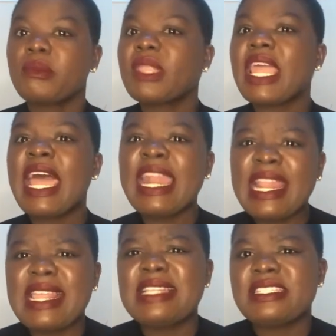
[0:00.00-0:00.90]

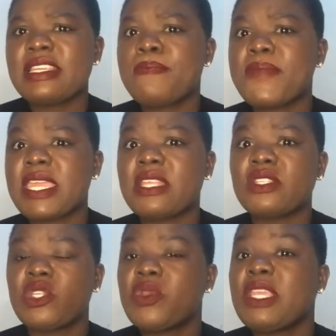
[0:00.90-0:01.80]
another tip
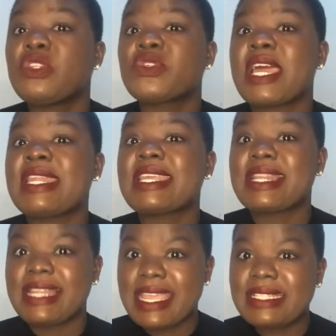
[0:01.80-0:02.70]
is you need to
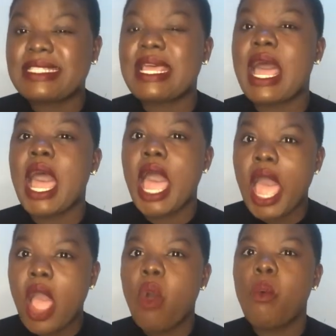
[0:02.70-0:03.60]
calculate
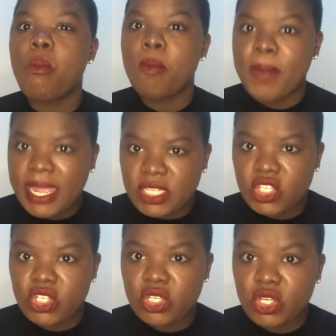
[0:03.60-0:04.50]
how
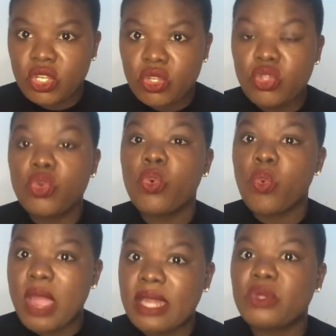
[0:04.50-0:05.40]
much you
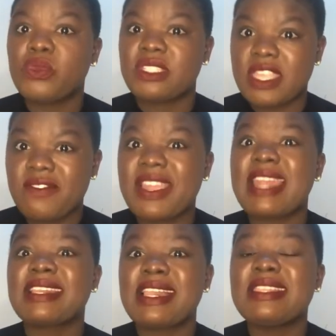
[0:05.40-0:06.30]
want to save.
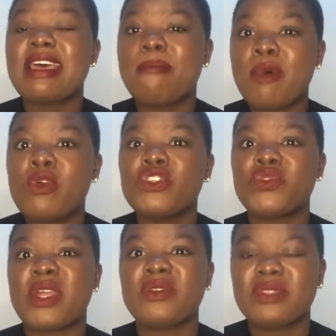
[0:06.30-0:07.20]
Calculate the amount you
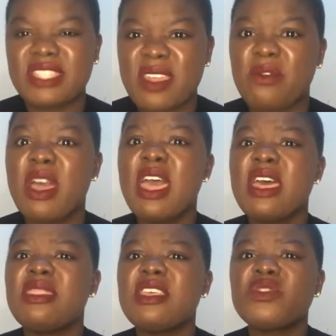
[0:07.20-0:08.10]
want to save.
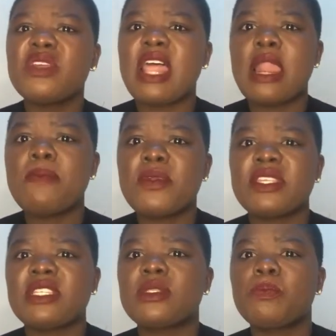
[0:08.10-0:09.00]
This will help you
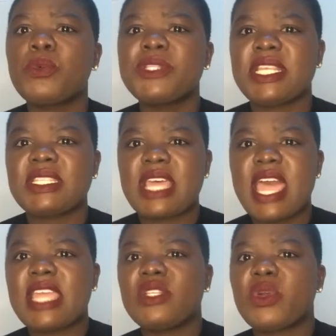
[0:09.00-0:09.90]
just put
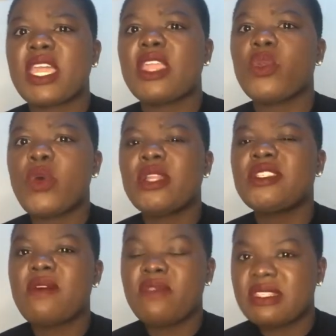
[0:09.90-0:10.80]
aside, okay, you want to
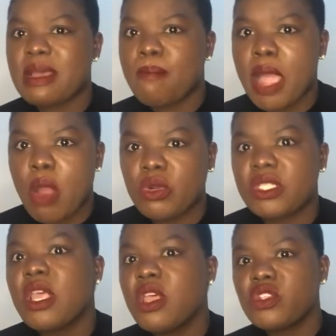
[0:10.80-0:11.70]
save this amount,
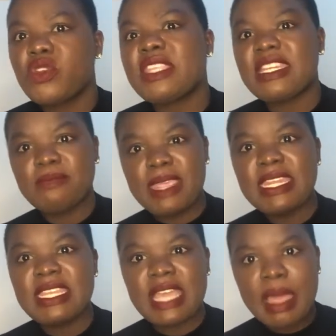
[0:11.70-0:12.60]
so the
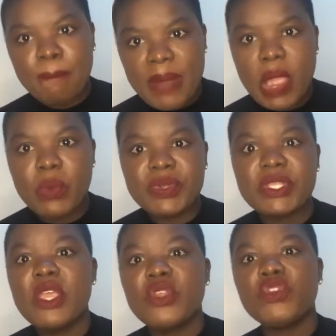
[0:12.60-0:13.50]
remaining amount
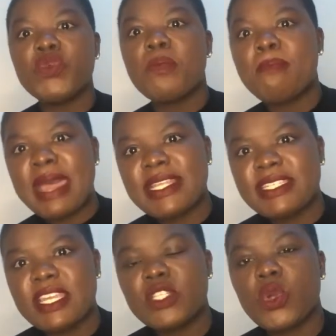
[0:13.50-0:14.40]
you
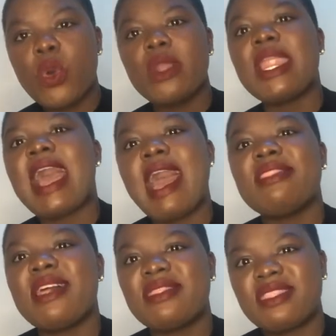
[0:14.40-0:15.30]
budget on
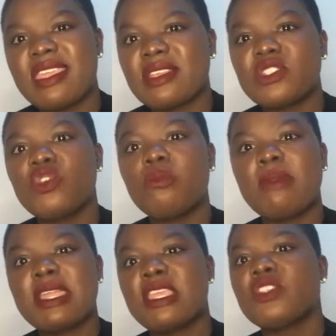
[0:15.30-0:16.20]
other things. You
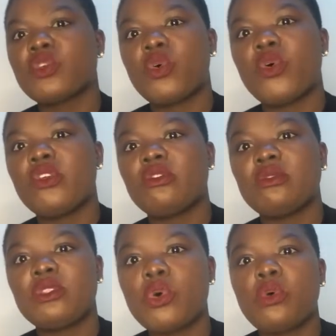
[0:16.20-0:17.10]
budget
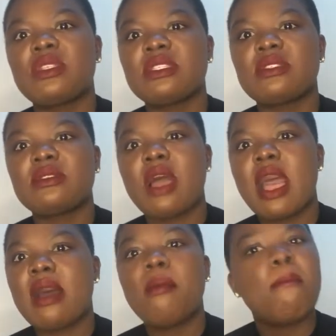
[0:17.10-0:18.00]
on those
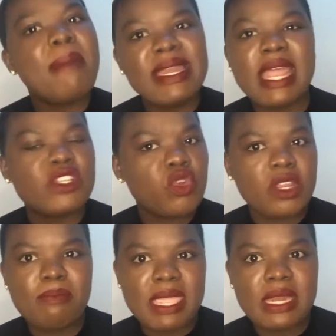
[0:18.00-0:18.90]
mandatory
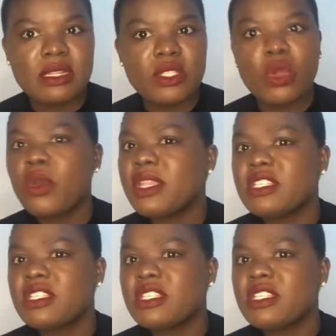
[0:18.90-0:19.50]
bills. So it's